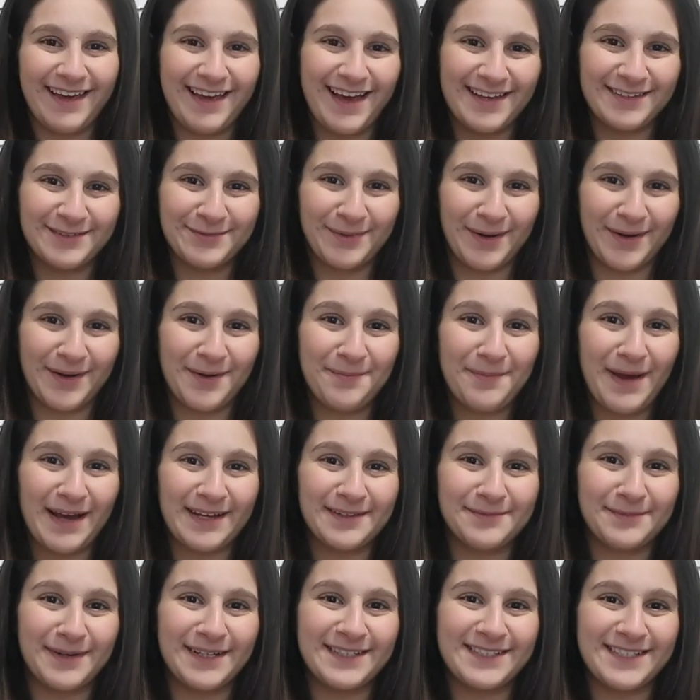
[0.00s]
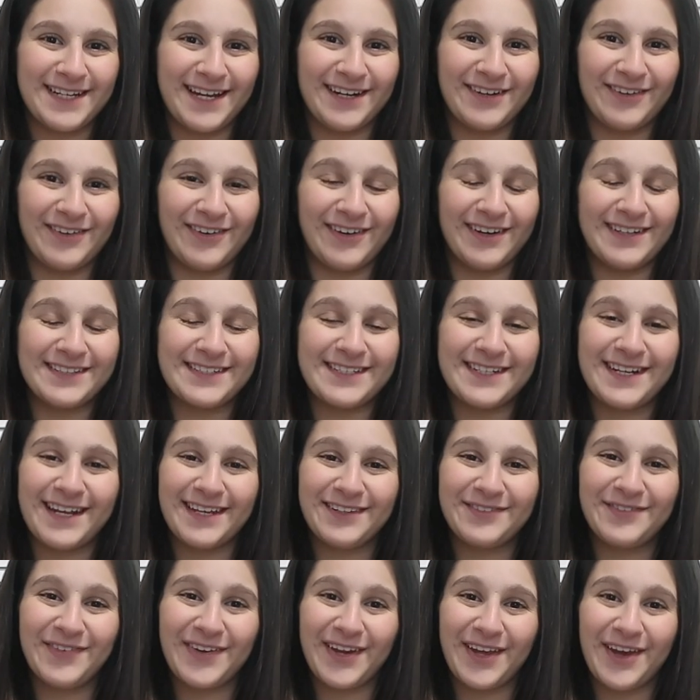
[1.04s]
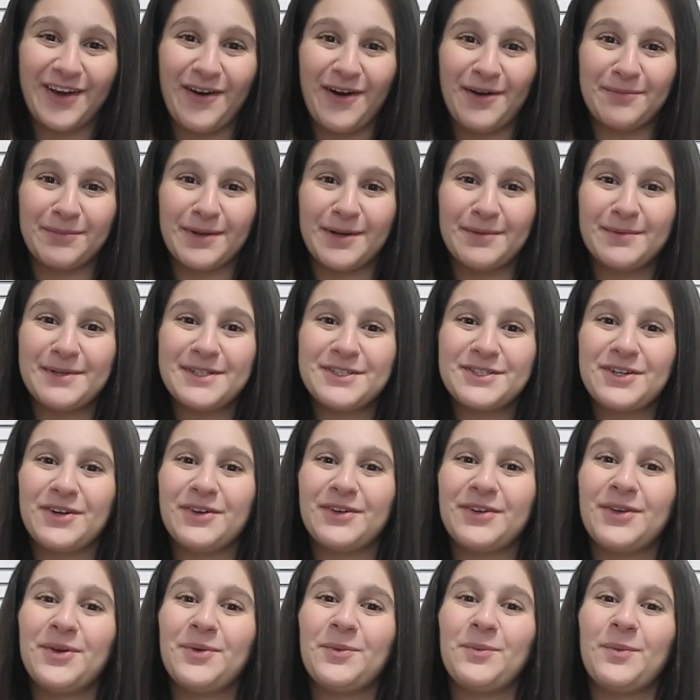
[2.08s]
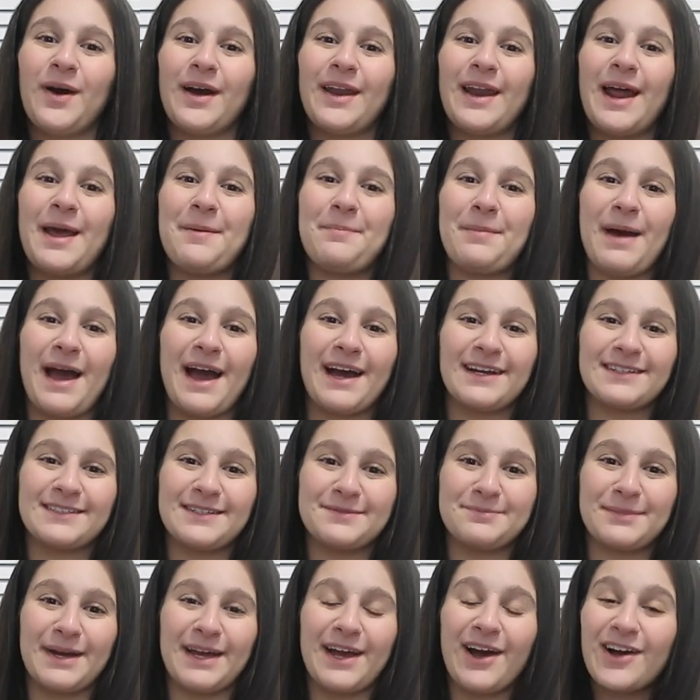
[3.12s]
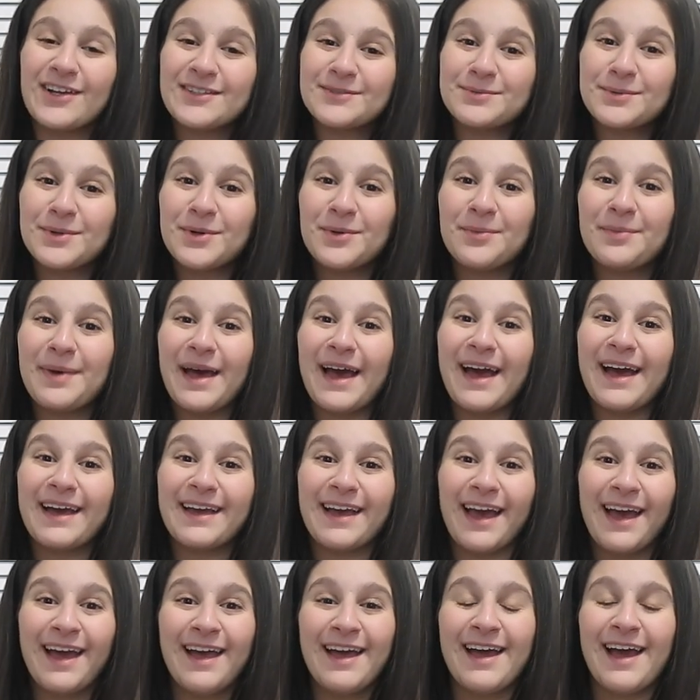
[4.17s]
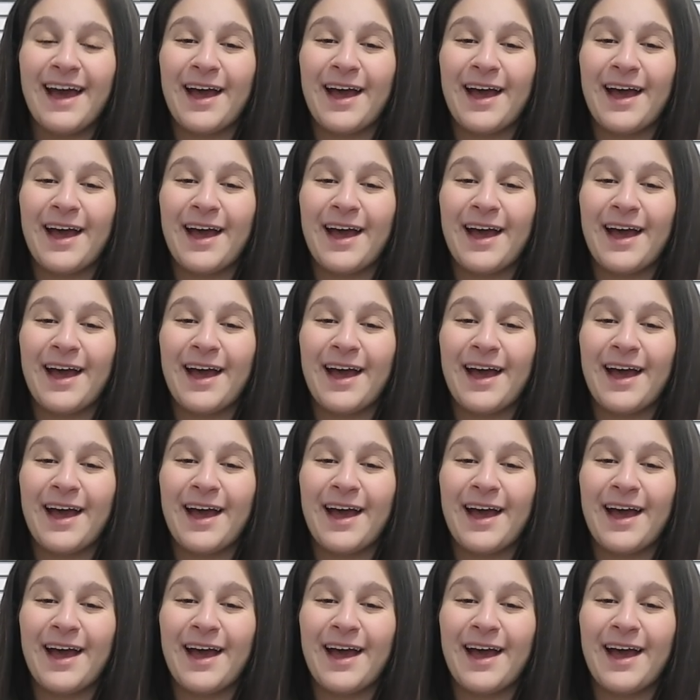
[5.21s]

Hey guys, welcome back to my channel. In today's video, I'm going to be showing you what I packed in my hospital bag.